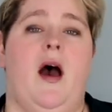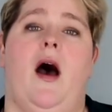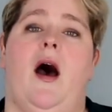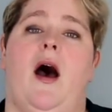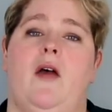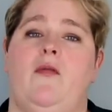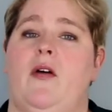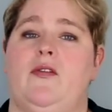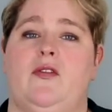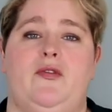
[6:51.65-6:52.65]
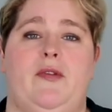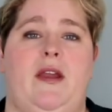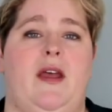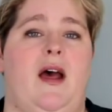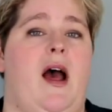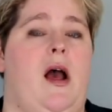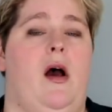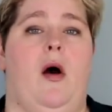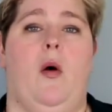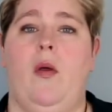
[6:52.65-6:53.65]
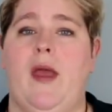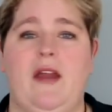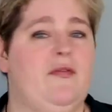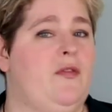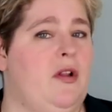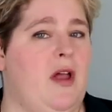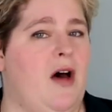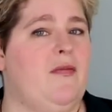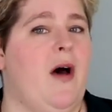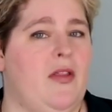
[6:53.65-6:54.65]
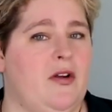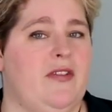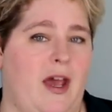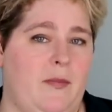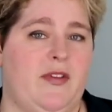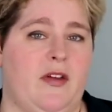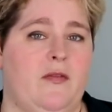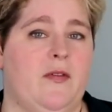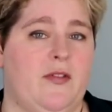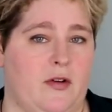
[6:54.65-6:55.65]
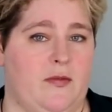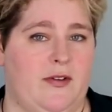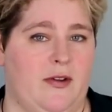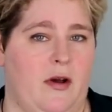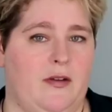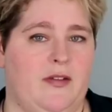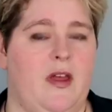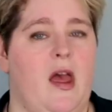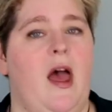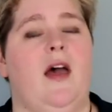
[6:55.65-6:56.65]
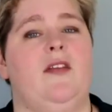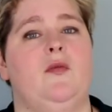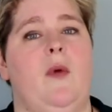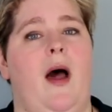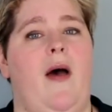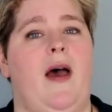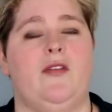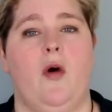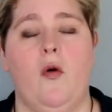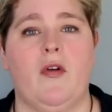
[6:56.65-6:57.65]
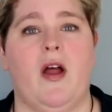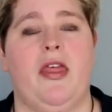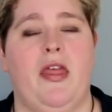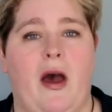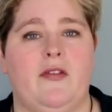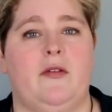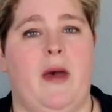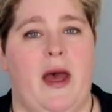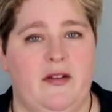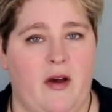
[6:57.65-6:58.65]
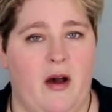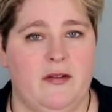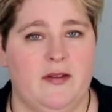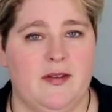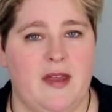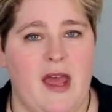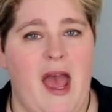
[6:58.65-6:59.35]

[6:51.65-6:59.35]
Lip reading: I've also trained a whole handful of other types of service dogs, as well as over 1,000 pet dogs.